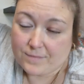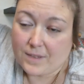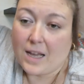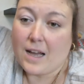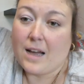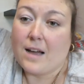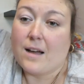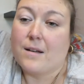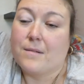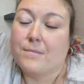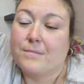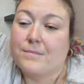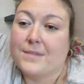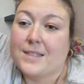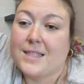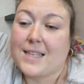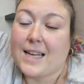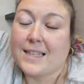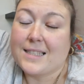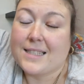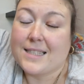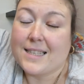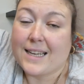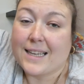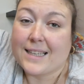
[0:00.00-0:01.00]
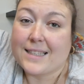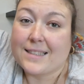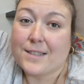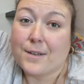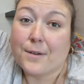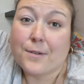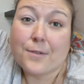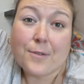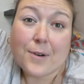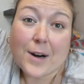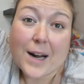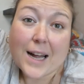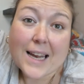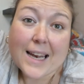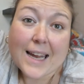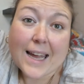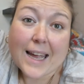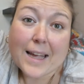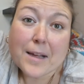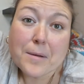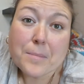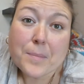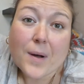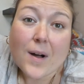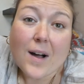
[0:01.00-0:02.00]
um, Saturday to
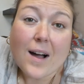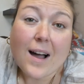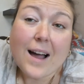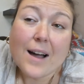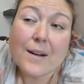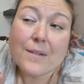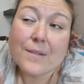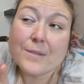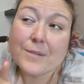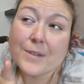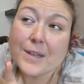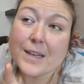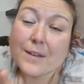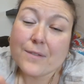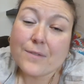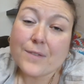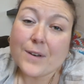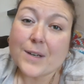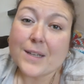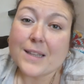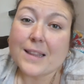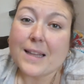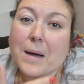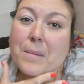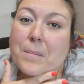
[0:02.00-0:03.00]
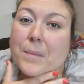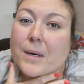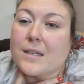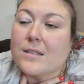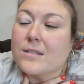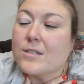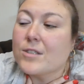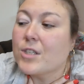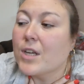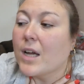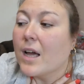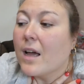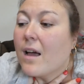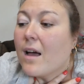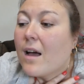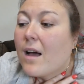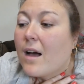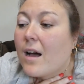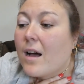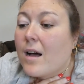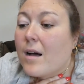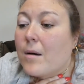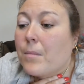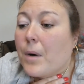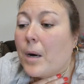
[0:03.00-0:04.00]
Friday, but I haven't really vlogged that much.
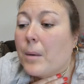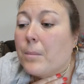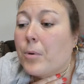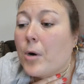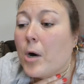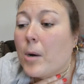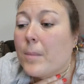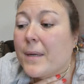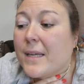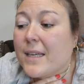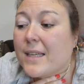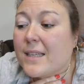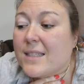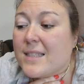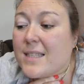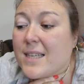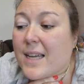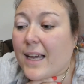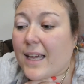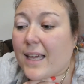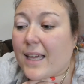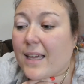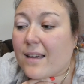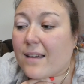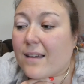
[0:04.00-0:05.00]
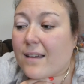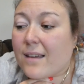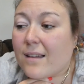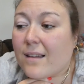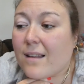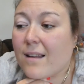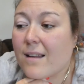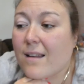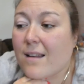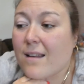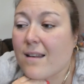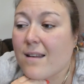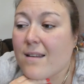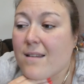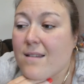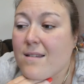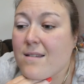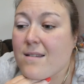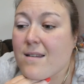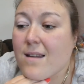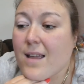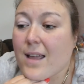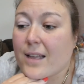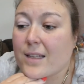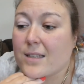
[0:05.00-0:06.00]
Um, I'm probably going to take
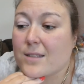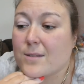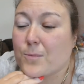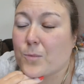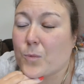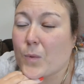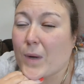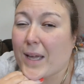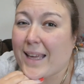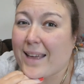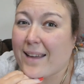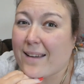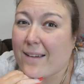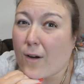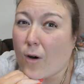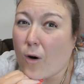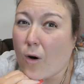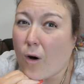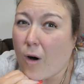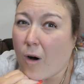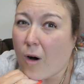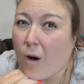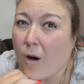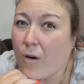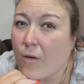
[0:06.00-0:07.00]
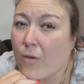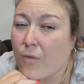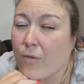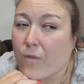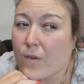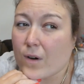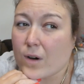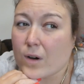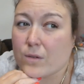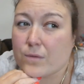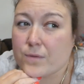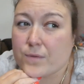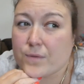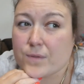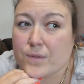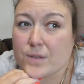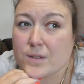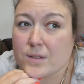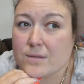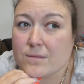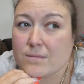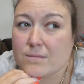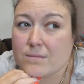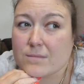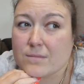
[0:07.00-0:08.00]
next week off of
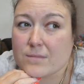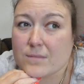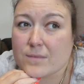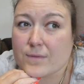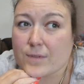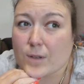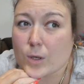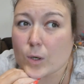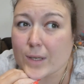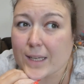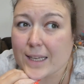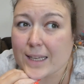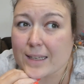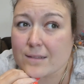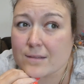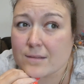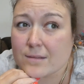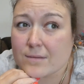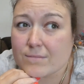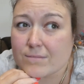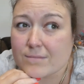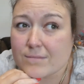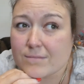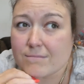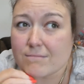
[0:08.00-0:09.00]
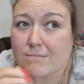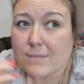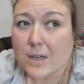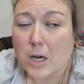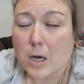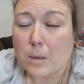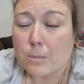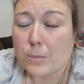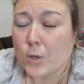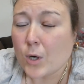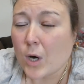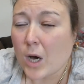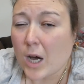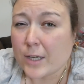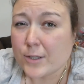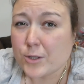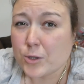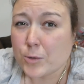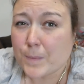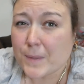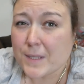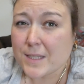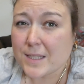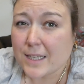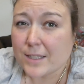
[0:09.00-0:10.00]
vlogging. I'm not
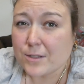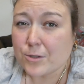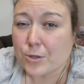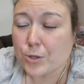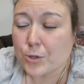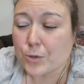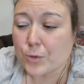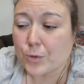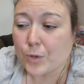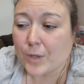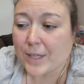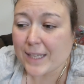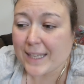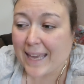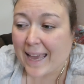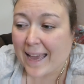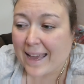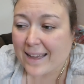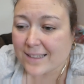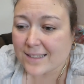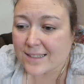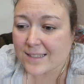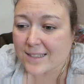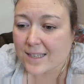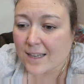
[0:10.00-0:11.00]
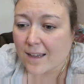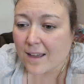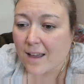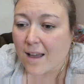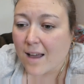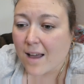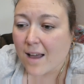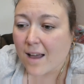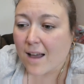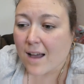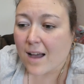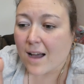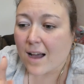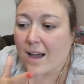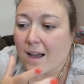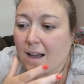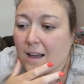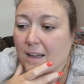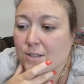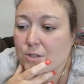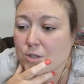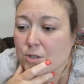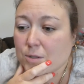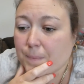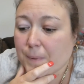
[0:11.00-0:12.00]
100% sure yet,
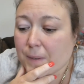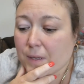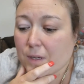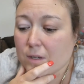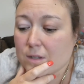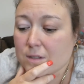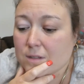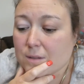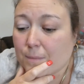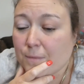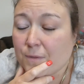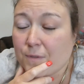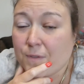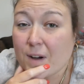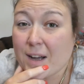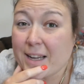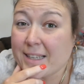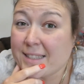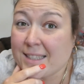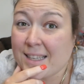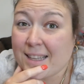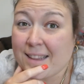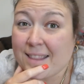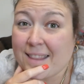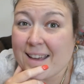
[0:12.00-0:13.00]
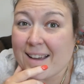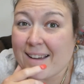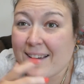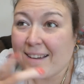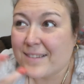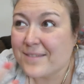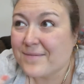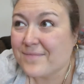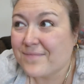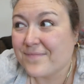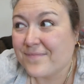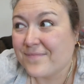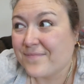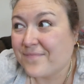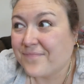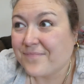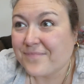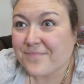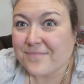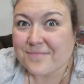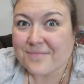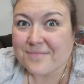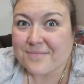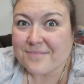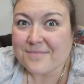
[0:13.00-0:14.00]
uh, just because I'm finding that
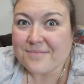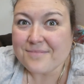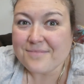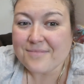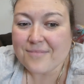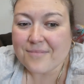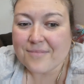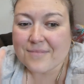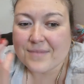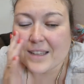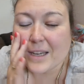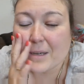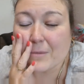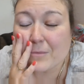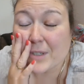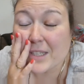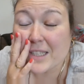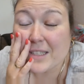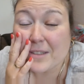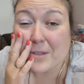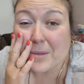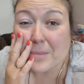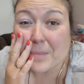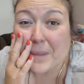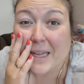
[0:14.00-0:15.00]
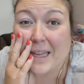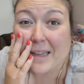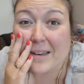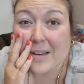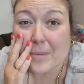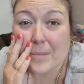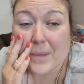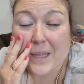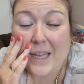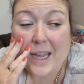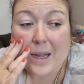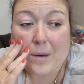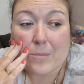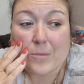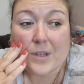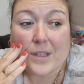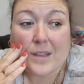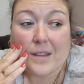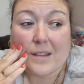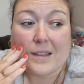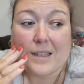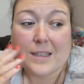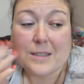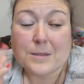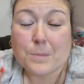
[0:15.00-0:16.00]
I'm really not picking up the
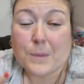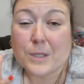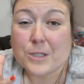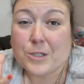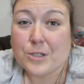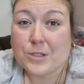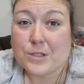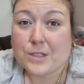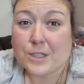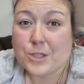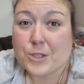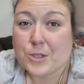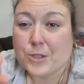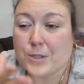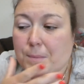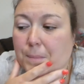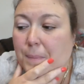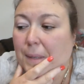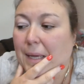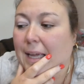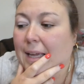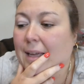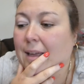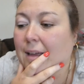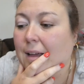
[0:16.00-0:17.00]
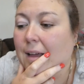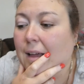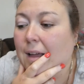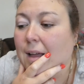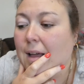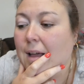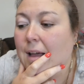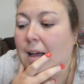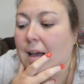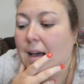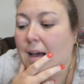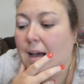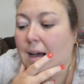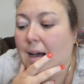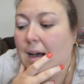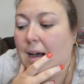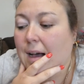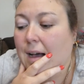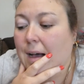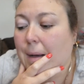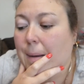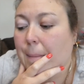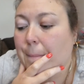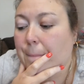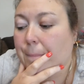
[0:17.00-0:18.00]
camera as much as I should be.
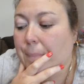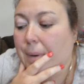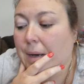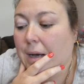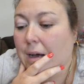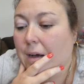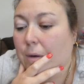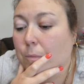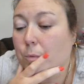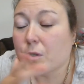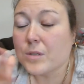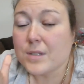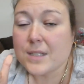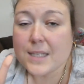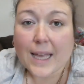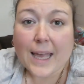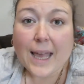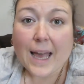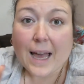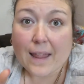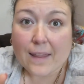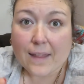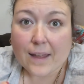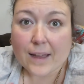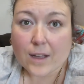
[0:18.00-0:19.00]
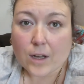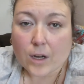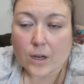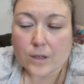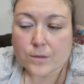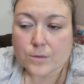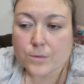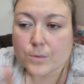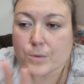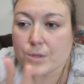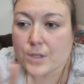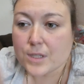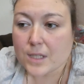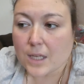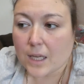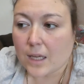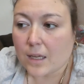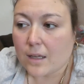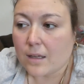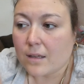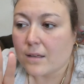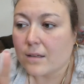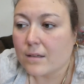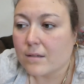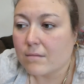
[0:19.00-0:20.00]
Uh, but we'll see how that goes. We'll
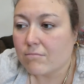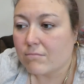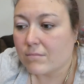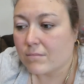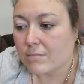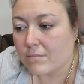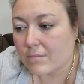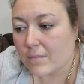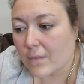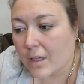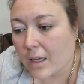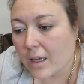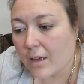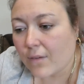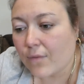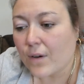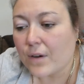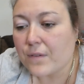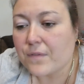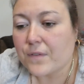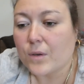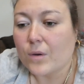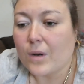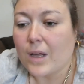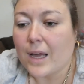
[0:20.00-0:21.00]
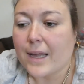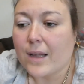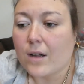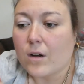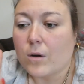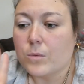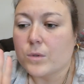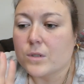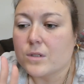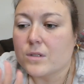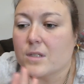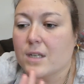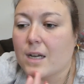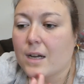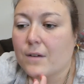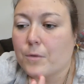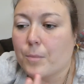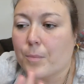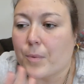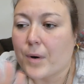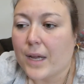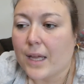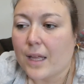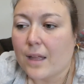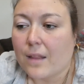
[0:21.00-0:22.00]
see if I feel like I want to have a
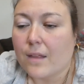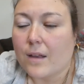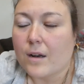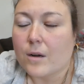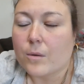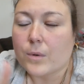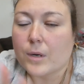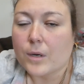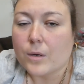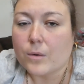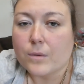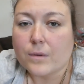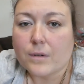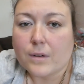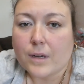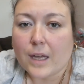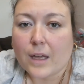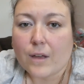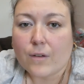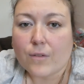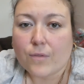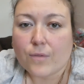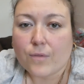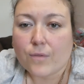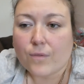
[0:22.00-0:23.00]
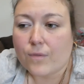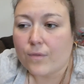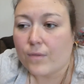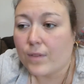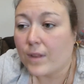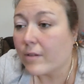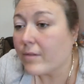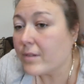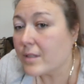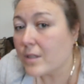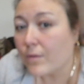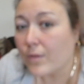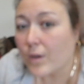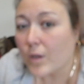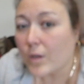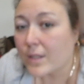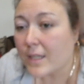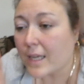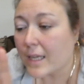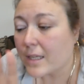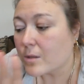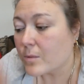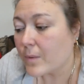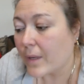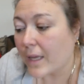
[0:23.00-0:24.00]
break, then I will. If there is a vlog
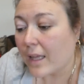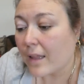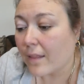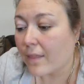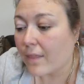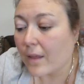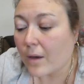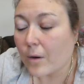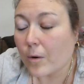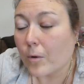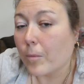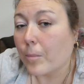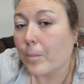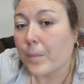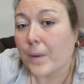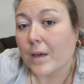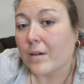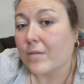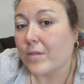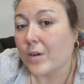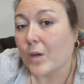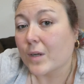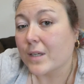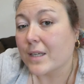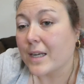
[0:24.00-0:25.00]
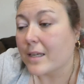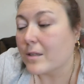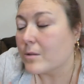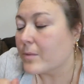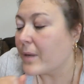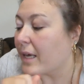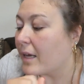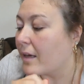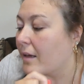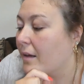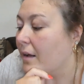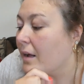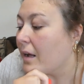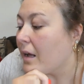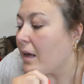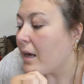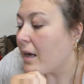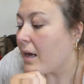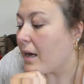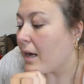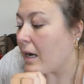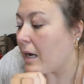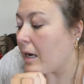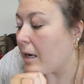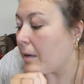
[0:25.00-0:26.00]
next week, there will be a vlog next week.
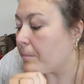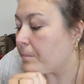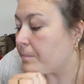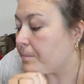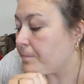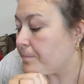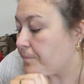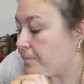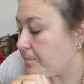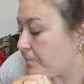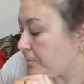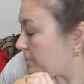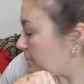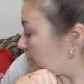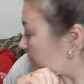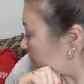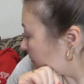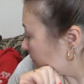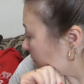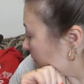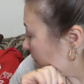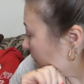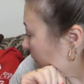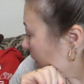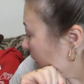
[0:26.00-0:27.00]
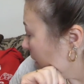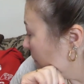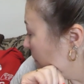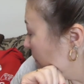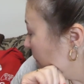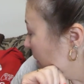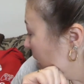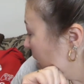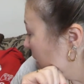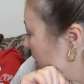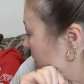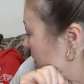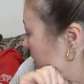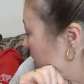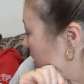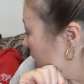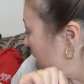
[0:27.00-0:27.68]
Um, but